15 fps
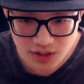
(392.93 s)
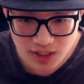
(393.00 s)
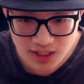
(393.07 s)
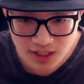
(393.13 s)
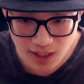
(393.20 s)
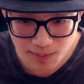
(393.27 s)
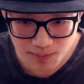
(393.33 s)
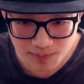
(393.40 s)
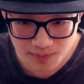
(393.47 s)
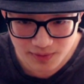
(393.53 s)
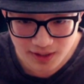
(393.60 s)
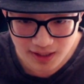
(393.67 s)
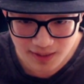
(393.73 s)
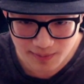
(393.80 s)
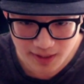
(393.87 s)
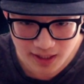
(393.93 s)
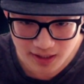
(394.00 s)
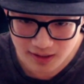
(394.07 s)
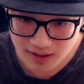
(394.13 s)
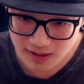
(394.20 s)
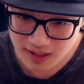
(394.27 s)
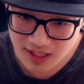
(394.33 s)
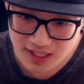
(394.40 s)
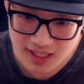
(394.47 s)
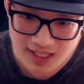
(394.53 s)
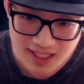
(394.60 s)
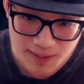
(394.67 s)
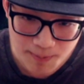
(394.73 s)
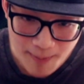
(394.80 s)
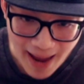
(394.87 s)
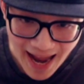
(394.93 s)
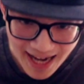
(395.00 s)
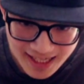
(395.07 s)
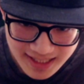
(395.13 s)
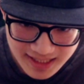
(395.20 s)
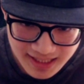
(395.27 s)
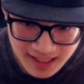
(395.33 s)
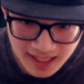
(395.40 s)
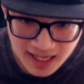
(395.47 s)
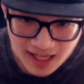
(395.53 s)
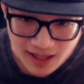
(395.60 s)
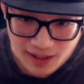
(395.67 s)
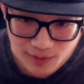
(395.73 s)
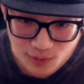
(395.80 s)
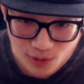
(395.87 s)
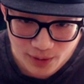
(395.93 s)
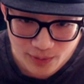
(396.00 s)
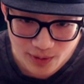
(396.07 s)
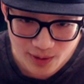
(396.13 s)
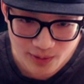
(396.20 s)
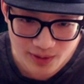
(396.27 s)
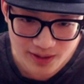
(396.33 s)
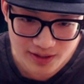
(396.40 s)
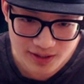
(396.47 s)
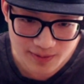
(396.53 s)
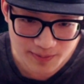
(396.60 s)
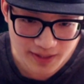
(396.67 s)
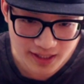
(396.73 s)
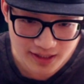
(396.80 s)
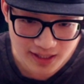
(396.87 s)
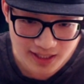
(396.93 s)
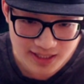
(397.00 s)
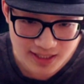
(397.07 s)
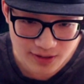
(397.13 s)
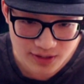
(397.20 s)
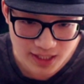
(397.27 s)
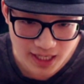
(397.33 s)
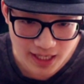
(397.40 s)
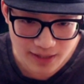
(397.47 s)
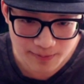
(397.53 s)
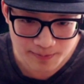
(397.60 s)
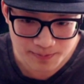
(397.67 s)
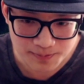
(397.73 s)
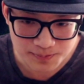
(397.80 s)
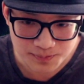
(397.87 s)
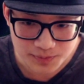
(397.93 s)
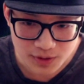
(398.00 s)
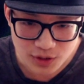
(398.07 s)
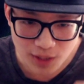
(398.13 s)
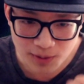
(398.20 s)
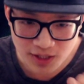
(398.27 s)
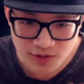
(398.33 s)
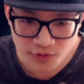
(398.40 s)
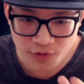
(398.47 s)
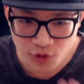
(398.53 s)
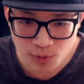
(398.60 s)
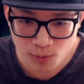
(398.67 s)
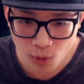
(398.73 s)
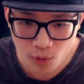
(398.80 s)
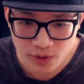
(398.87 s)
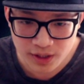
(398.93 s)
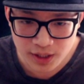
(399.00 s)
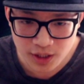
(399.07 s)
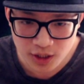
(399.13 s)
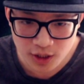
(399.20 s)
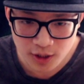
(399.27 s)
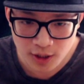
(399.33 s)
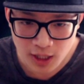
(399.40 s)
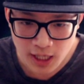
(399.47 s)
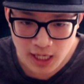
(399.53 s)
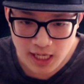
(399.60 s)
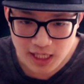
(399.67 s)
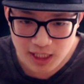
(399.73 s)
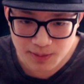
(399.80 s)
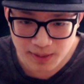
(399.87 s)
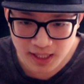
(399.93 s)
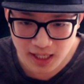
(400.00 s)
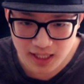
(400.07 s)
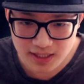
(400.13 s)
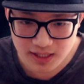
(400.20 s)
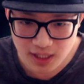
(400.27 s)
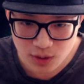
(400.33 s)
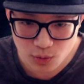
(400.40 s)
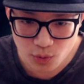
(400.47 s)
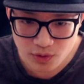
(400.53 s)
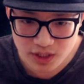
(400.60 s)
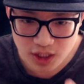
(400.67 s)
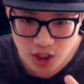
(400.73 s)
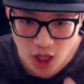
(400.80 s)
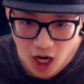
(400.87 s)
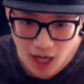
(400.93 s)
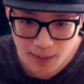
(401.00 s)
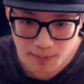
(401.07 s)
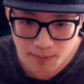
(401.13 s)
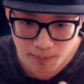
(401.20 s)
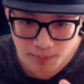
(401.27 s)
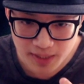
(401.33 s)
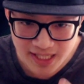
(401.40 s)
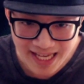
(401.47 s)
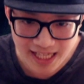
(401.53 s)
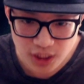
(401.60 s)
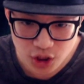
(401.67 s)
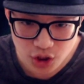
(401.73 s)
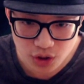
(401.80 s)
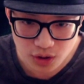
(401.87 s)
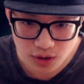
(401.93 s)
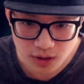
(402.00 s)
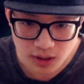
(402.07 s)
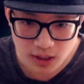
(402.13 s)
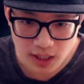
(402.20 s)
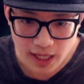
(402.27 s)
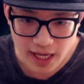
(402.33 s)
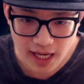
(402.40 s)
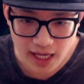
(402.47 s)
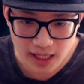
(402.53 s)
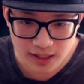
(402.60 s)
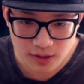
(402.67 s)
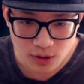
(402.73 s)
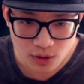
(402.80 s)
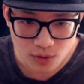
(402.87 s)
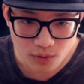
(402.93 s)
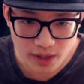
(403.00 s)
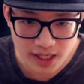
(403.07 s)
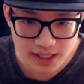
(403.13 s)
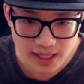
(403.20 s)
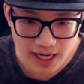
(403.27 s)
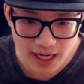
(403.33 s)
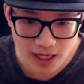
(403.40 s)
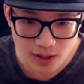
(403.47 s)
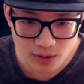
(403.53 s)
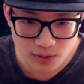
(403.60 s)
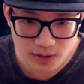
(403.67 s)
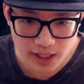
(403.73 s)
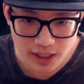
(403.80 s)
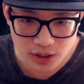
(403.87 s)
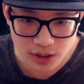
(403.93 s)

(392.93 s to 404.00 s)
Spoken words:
got, oh man. This is like max and roll. Oh man, that's so sad. So I'll toss a few more in here just because this rune's got potential. And right now, like